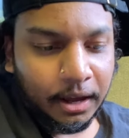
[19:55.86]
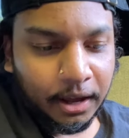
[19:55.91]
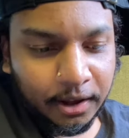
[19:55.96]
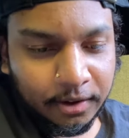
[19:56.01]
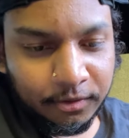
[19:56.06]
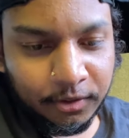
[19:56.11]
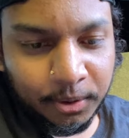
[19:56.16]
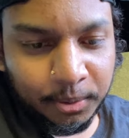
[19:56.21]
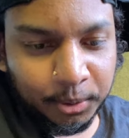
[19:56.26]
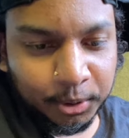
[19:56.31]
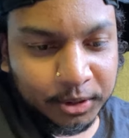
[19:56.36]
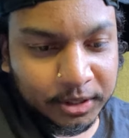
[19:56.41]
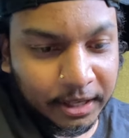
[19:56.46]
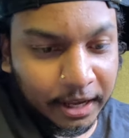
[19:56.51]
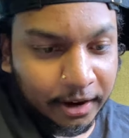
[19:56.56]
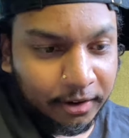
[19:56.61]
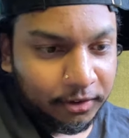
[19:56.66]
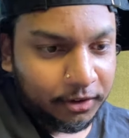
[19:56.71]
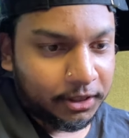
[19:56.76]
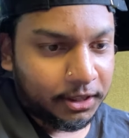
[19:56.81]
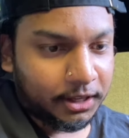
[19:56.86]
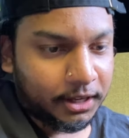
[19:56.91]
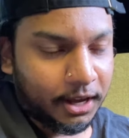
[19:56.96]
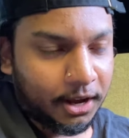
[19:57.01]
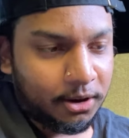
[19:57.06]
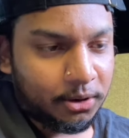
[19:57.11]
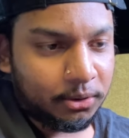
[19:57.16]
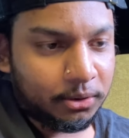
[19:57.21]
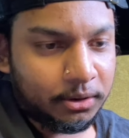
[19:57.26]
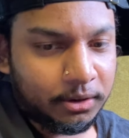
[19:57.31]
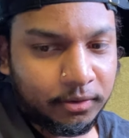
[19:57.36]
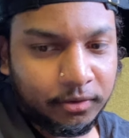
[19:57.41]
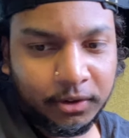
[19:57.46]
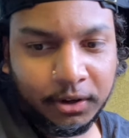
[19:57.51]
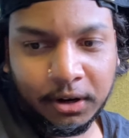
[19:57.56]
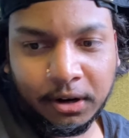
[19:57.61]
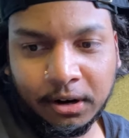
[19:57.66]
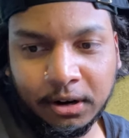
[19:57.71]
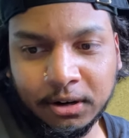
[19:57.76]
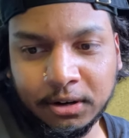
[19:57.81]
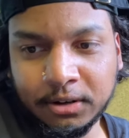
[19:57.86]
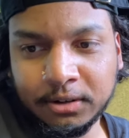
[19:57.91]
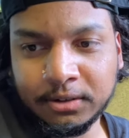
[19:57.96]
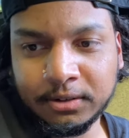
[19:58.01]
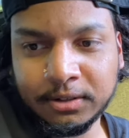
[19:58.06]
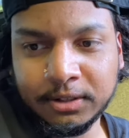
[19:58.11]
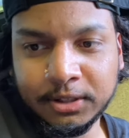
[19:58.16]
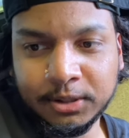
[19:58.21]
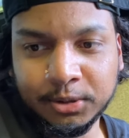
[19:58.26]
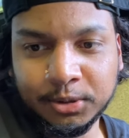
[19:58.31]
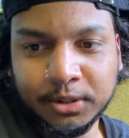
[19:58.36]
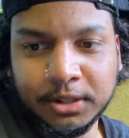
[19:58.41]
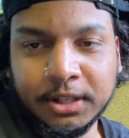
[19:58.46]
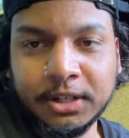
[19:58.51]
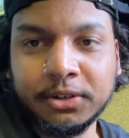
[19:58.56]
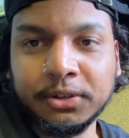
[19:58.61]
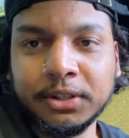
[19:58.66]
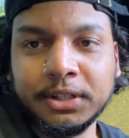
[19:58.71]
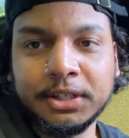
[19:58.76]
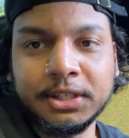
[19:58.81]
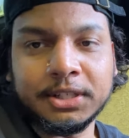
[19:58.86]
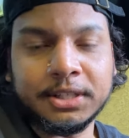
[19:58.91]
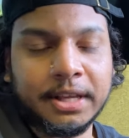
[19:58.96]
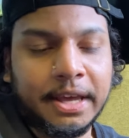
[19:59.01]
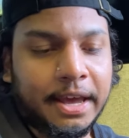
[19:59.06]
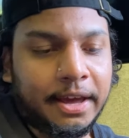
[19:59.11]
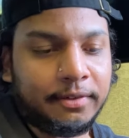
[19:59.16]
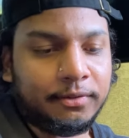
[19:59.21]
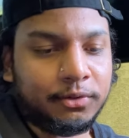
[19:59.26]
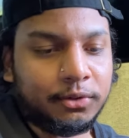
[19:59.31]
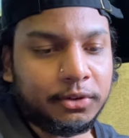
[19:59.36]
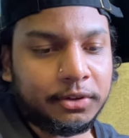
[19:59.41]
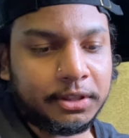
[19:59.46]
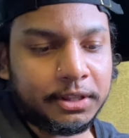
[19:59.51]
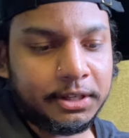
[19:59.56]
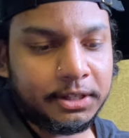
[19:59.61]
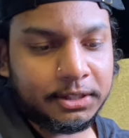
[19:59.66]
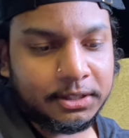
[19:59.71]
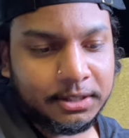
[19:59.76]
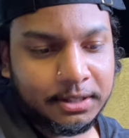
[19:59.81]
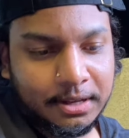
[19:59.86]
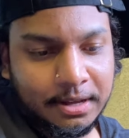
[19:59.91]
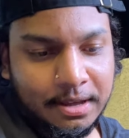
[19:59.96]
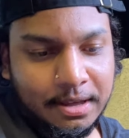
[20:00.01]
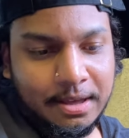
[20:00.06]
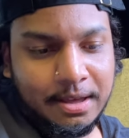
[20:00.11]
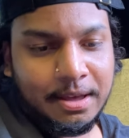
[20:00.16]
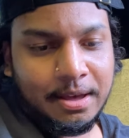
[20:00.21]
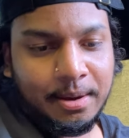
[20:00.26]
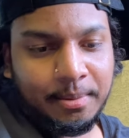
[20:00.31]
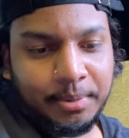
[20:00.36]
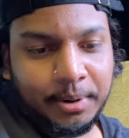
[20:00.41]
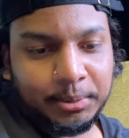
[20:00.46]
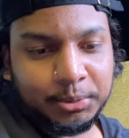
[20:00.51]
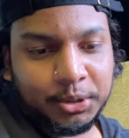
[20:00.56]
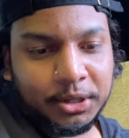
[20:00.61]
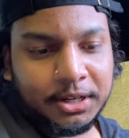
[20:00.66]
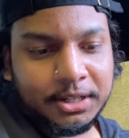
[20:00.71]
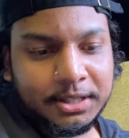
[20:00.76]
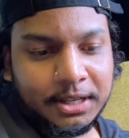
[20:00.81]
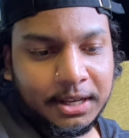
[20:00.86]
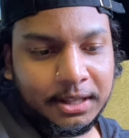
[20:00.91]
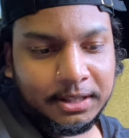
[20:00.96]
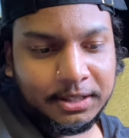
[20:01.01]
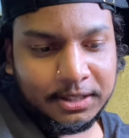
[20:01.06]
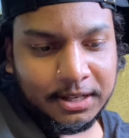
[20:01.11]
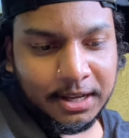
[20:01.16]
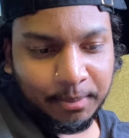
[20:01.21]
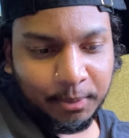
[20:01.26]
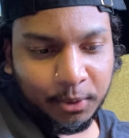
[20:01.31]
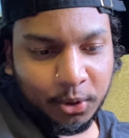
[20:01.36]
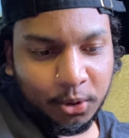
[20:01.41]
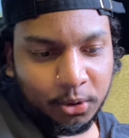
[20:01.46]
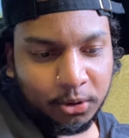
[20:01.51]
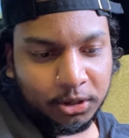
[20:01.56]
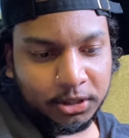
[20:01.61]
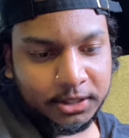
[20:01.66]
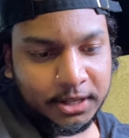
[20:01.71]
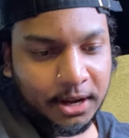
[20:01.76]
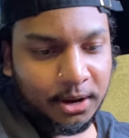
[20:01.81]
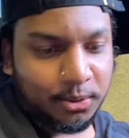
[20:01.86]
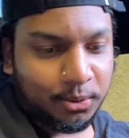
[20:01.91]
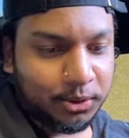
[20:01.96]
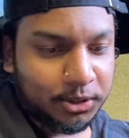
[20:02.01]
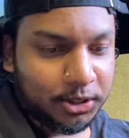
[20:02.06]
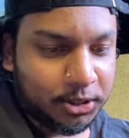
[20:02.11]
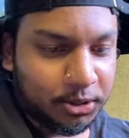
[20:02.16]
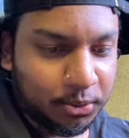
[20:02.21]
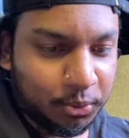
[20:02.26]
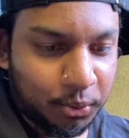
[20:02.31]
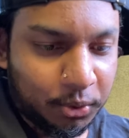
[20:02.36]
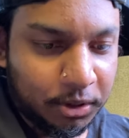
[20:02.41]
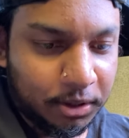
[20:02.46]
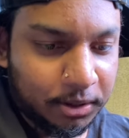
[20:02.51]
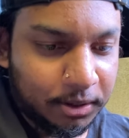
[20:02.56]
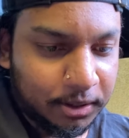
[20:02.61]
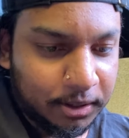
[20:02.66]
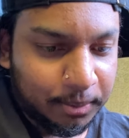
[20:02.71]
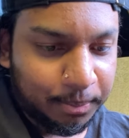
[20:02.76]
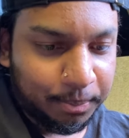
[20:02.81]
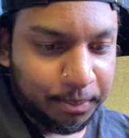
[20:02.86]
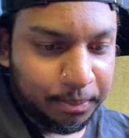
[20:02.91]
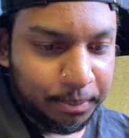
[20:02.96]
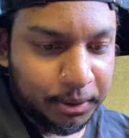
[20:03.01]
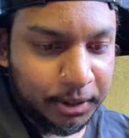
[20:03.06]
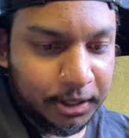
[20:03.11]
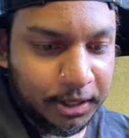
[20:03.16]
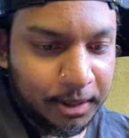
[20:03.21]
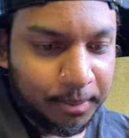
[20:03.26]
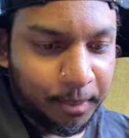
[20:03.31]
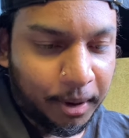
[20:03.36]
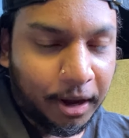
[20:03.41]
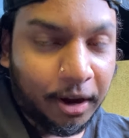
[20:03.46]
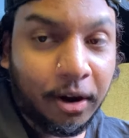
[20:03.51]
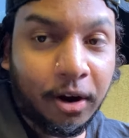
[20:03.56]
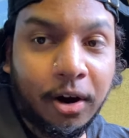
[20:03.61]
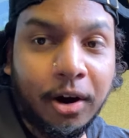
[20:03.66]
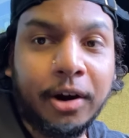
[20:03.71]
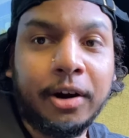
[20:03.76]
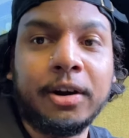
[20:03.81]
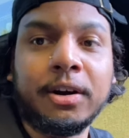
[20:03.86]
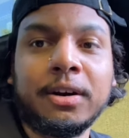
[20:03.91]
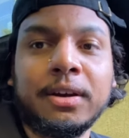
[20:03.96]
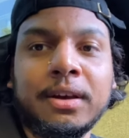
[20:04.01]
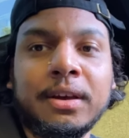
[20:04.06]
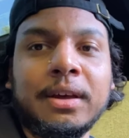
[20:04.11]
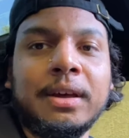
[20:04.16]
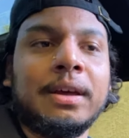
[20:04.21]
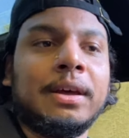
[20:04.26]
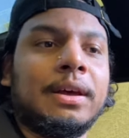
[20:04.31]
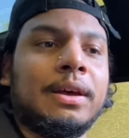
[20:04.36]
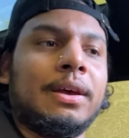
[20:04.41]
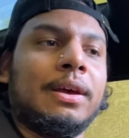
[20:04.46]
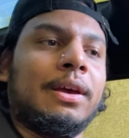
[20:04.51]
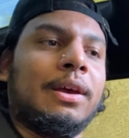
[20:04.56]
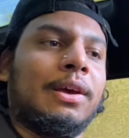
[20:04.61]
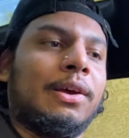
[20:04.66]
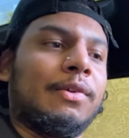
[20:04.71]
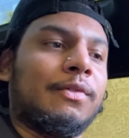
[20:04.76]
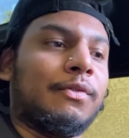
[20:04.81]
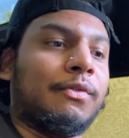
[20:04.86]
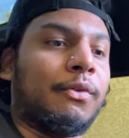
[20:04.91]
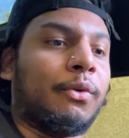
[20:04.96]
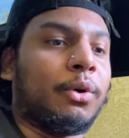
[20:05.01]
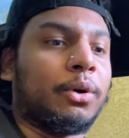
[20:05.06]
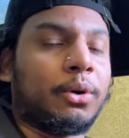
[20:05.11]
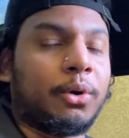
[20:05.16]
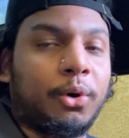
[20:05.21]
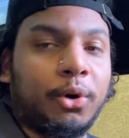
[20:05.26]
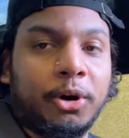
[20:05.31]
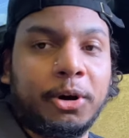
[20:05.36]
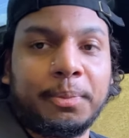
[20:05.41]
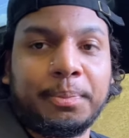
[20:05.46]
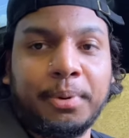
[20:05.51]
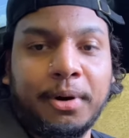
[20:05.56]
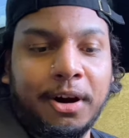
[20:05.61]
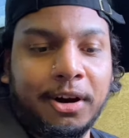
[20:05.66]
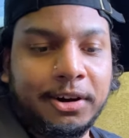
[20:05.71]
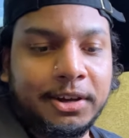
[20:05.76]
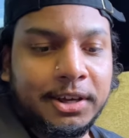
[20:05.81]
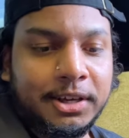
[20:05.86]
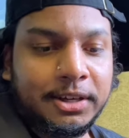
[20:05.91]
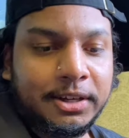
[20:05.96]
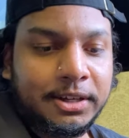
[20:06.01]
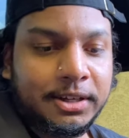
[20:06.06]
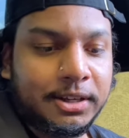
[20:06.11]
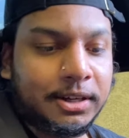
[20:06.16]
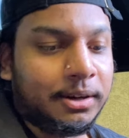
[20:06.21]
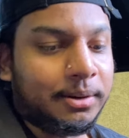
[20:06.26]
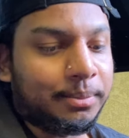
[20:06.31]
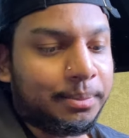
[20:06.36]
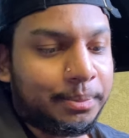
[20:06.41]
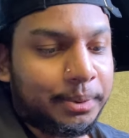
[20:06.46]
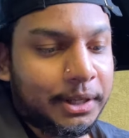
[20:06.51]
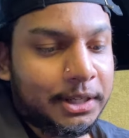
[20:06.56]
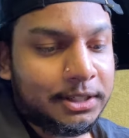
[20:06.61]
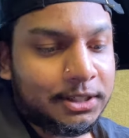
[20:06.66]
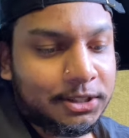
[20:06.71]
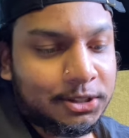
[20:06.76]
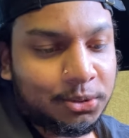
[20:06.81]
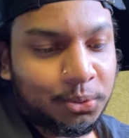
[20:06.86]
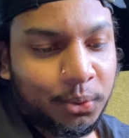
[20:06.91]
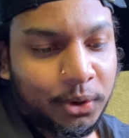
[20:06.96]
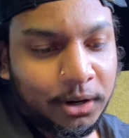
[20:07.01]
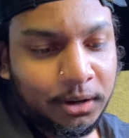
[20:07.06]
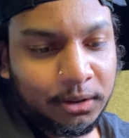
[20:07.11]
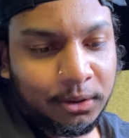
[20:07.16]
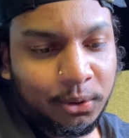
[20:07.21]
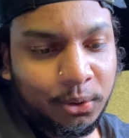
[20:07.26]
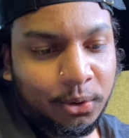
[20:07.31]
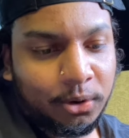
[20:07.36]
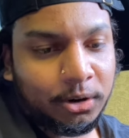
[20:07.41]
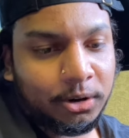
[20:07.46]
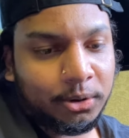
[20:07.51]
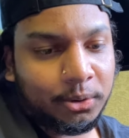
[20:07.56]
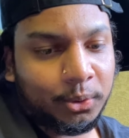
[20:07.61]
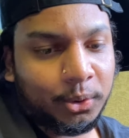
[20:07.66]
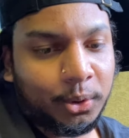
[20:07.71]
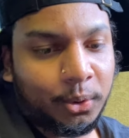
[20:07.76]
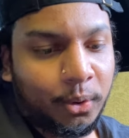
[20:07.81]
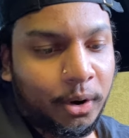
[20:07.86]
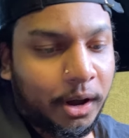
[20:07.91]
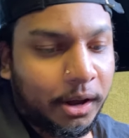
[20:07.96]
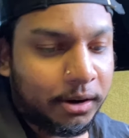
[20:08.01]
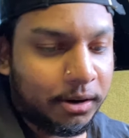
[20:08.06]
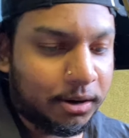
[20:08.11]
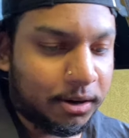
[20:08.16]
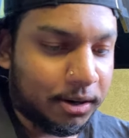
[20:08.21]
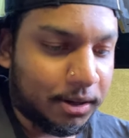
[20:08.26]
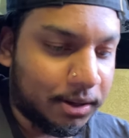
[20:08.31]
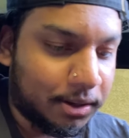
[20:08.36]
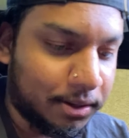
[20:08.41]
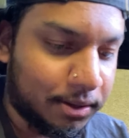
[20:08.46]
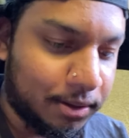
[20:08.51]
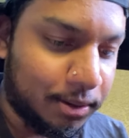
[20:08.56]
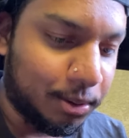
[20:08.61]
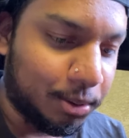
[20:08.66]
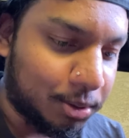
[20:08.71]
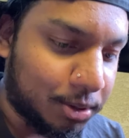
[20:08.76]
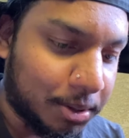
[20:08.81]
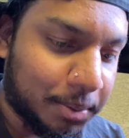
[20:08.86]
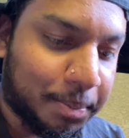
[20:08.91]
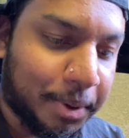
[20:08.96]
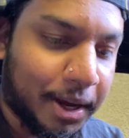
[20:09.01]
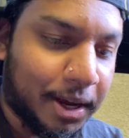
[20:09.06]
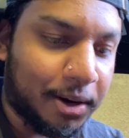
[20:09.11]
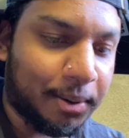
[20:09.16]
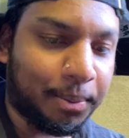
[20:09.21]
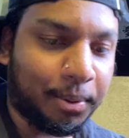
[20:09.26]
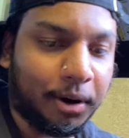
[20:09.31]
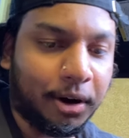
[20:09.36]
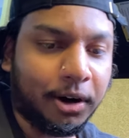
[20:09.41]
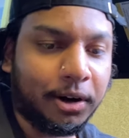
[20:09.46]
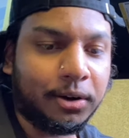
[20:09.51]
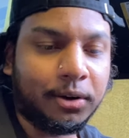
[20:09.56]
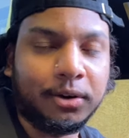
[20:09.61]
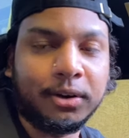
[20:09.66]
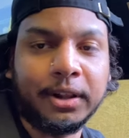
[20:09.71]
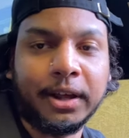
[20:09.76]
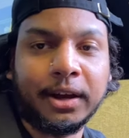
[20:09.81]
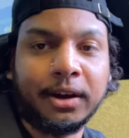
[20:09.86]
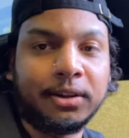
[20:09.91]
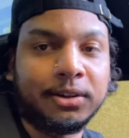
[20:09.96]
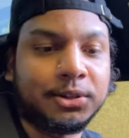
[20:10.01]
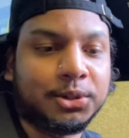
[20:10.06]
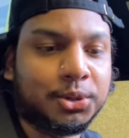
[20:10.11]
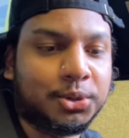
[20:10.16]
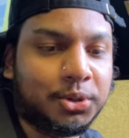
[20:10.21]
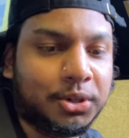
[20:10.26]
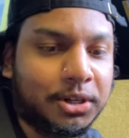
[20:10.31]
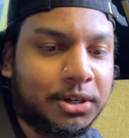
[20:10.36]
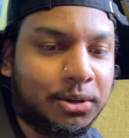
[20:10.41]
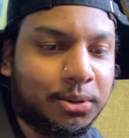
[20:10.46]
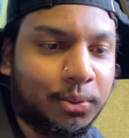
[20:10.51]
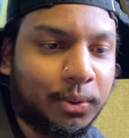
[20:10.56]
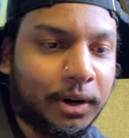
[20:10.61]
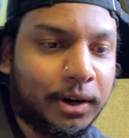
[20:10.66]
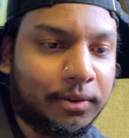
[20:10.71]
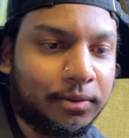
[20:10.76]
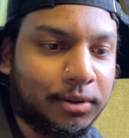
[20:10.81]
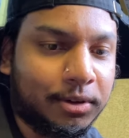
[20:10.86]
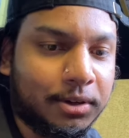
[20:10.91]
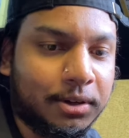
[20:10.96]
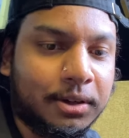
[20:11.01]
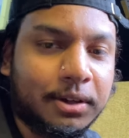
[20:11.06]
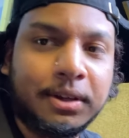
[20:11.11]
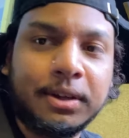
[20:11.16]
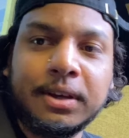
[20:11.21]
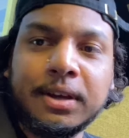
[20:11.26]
I have almost everything out of the car. It was literally just a handful of things. But I'm trying to take these quarters out, which were put in my car for court parking and places where the court required you to pay to park, or like on the street or whatever.